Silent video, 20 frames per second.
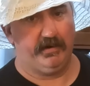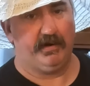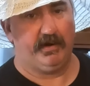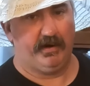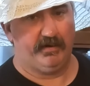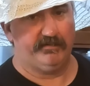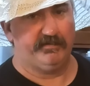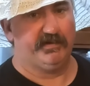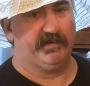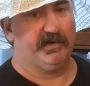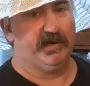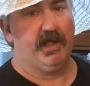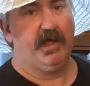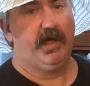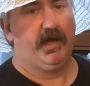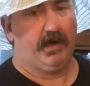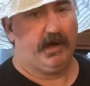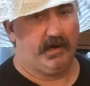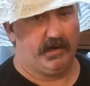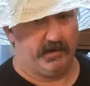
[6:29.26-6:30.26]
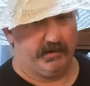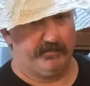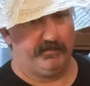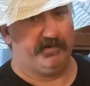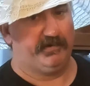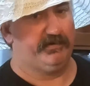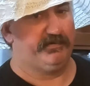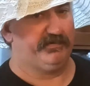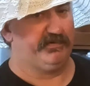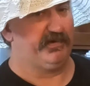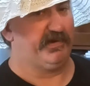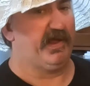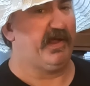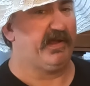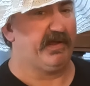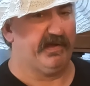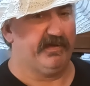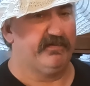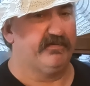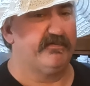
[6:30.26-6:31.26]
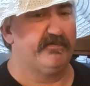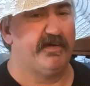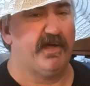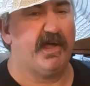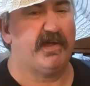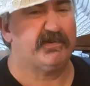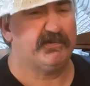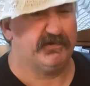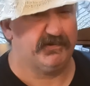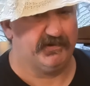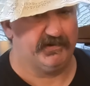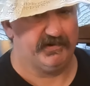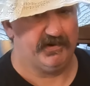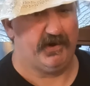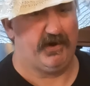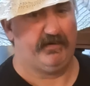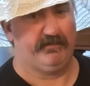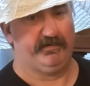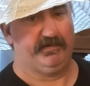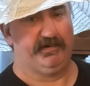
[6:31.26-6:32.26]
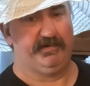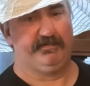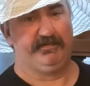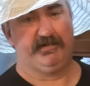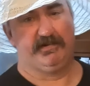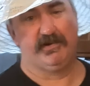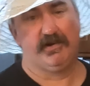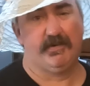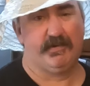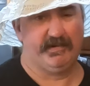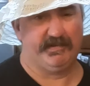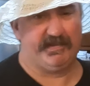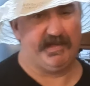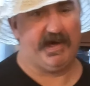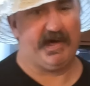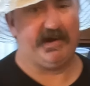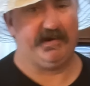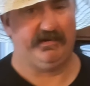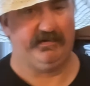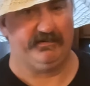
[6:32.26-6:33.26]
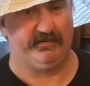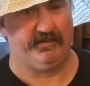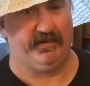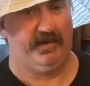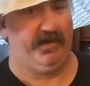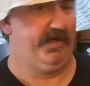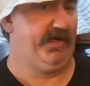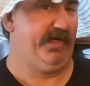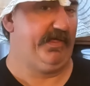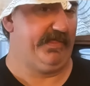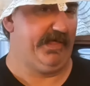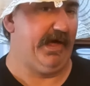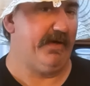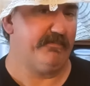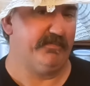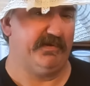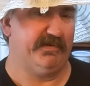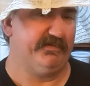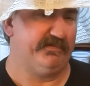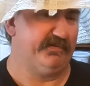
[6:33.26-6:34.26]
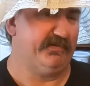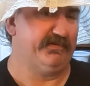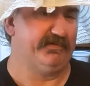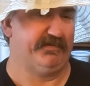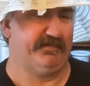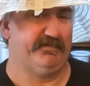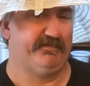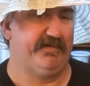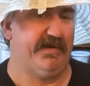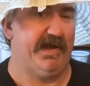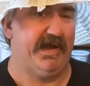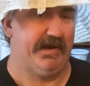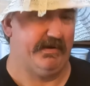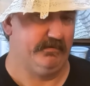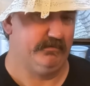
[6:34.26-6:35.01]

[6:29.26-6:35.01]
oven, I'm gonna be using a convection oven. If you know what that is, that means there's a fan.